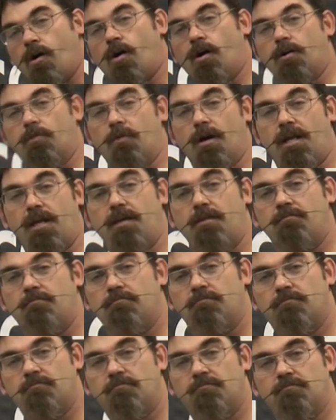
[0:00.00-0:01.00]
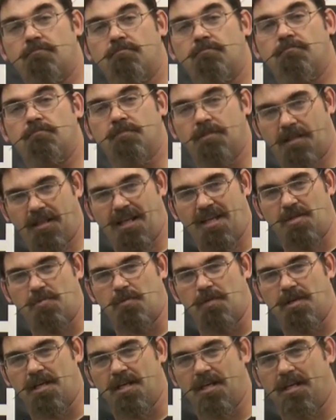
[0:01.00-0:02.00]
Are you ready? Let's
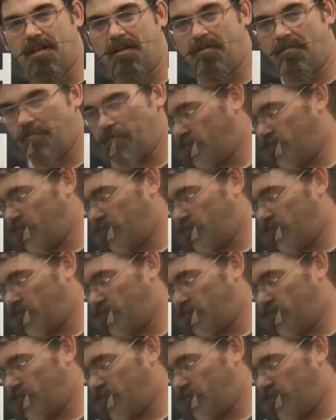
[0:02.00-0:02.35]
begin.